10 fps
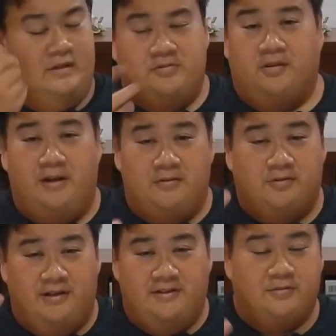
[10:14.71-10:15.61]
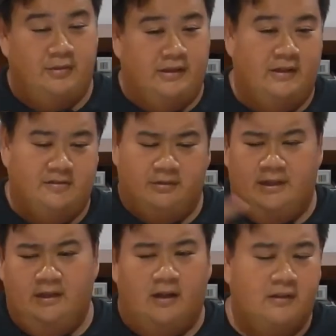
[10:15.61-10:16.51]
Sorry, I'm really sweating. It's
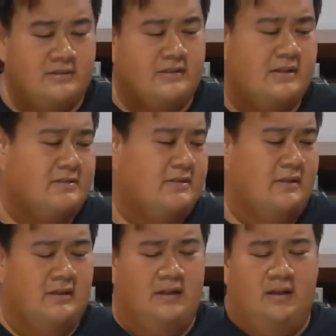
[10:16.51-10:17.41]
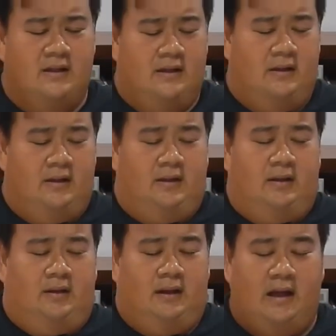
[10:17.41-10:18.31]
really hot these days.
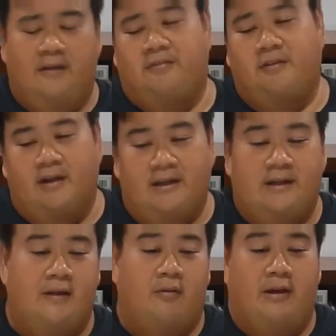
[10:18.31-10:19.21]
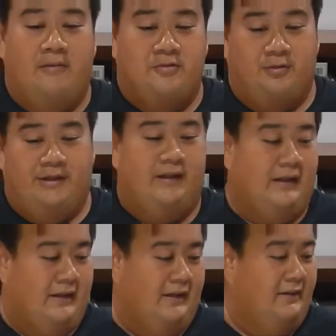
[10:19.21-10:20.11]
I have no idea why I'm sweating
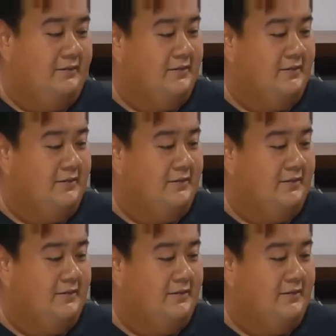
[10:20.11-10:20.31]
like hell.